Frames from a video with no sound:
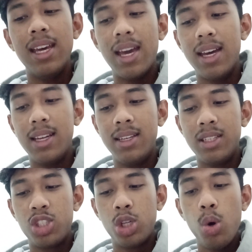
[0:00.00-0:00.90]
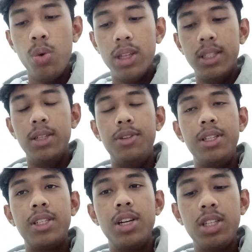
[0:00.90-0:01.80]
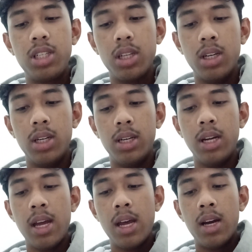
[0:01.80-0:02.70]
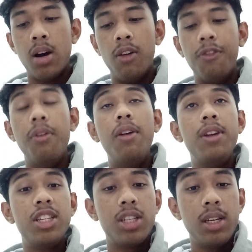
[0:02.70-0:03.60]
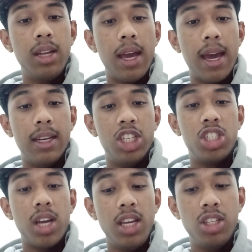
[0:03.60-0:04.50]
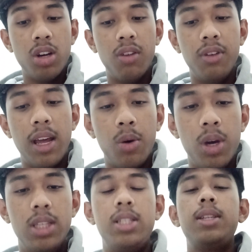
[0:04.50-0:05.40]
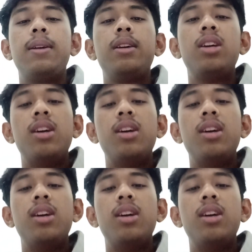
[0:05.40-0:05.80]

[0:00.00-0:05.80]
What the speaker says: and so with the research of variation and the change of language.